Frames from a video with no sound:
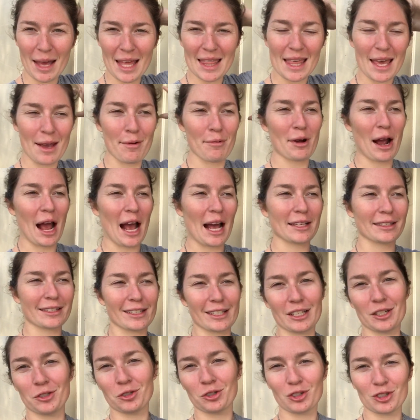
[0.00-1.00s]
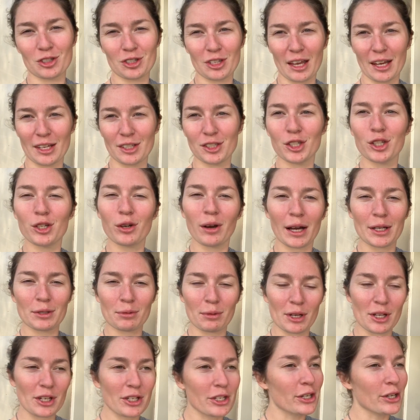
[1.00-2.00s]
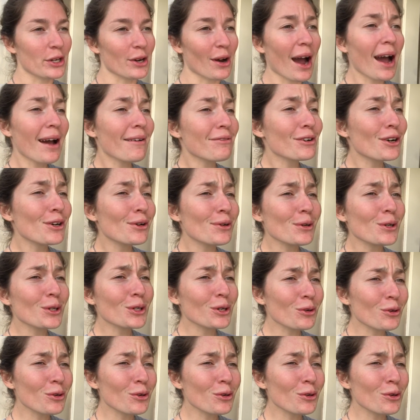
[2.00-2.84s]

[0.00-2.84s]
and they were asked the teachers, like, do you guys want to do half court